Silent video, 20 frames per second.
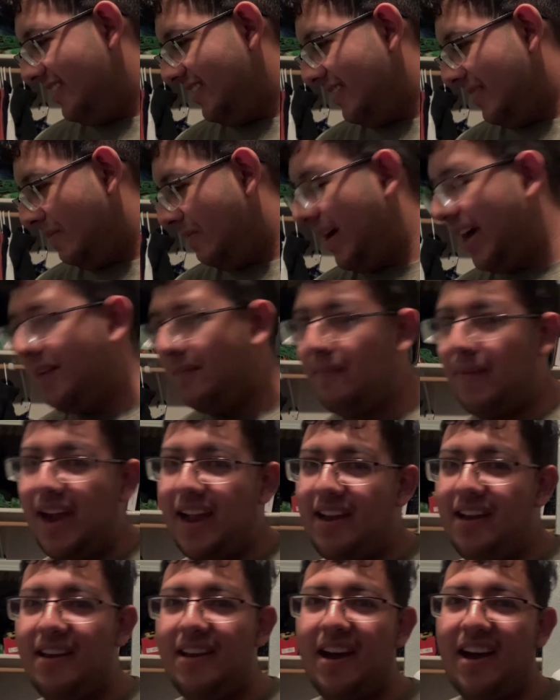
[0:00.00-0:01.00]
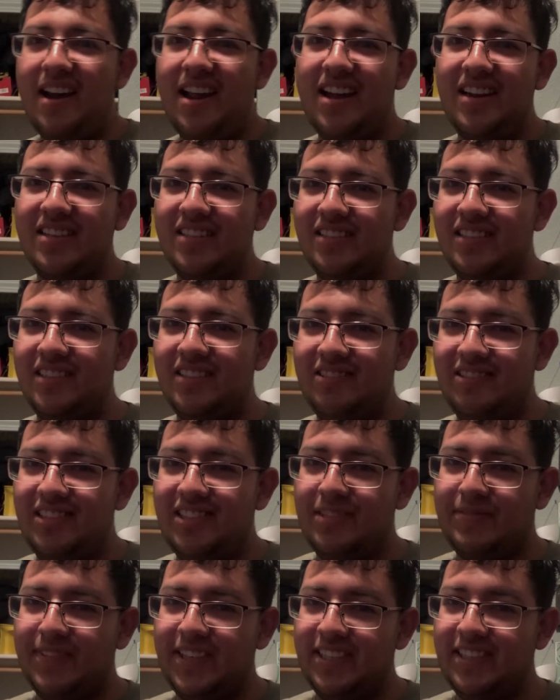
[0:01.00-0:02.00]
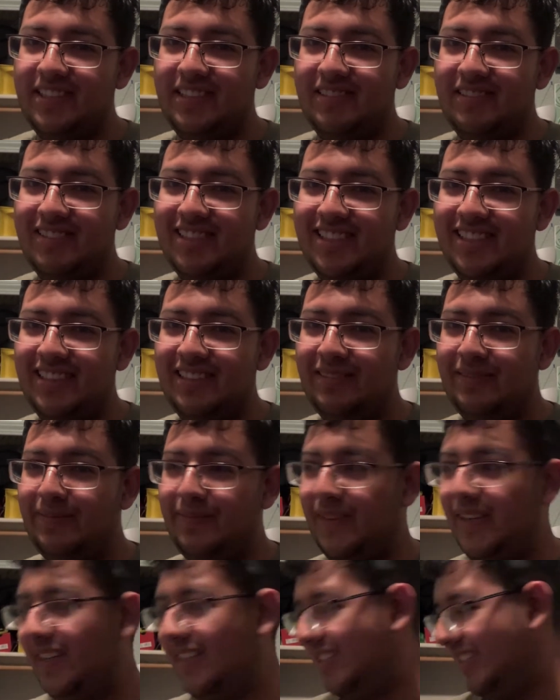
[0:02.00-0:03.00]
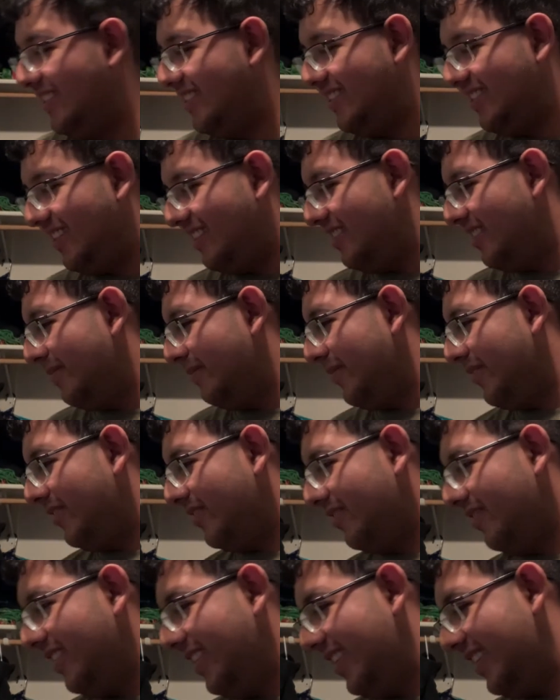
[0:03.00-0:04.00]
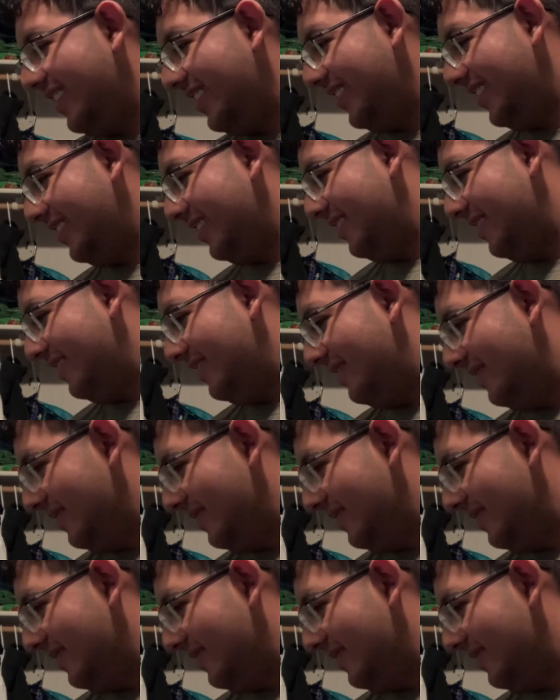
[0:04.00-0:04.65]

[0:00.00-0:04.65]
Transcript: might might not actually do this resolution, but it's on number three. So